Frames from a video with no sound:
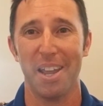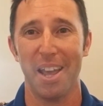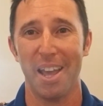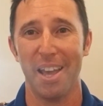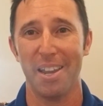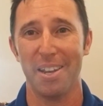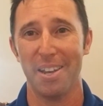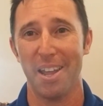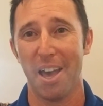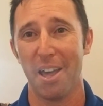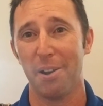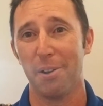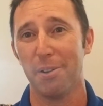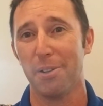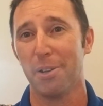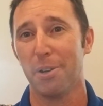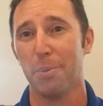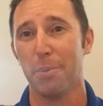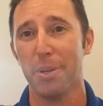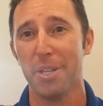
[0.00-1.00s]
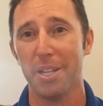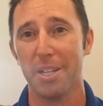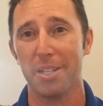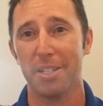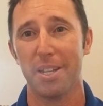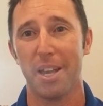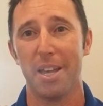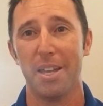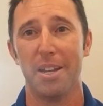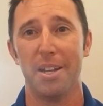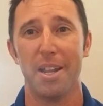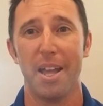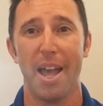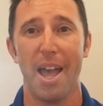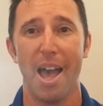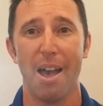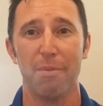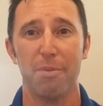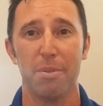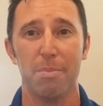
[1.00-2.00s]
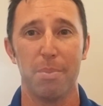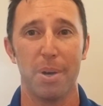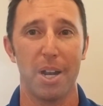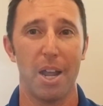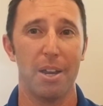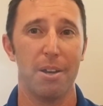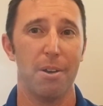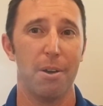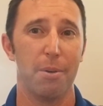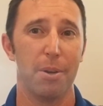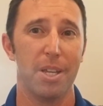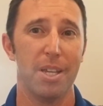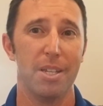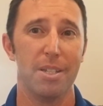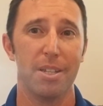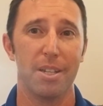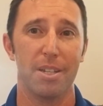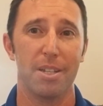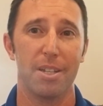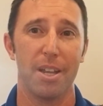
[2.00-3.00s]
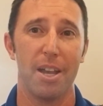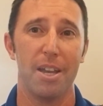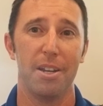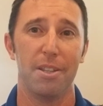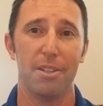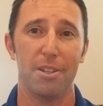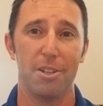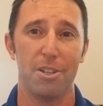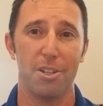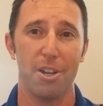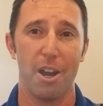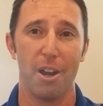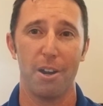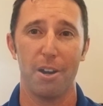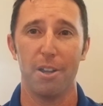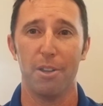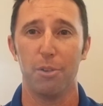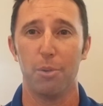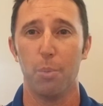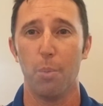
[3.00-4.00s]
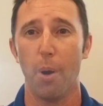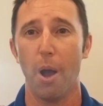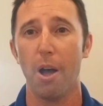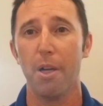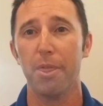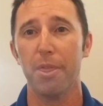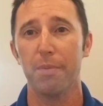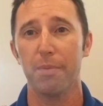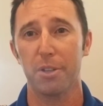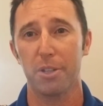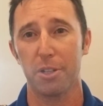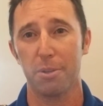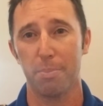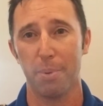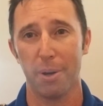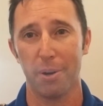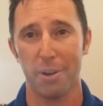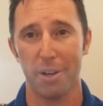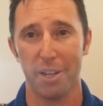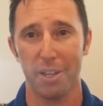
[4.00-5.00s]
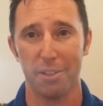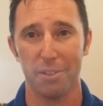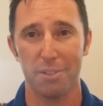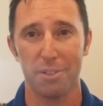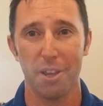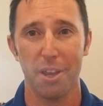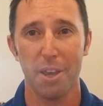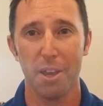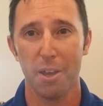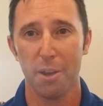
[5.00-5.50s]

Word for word: and not only are we excited to have him, but I know he's excited to share his wealth of experience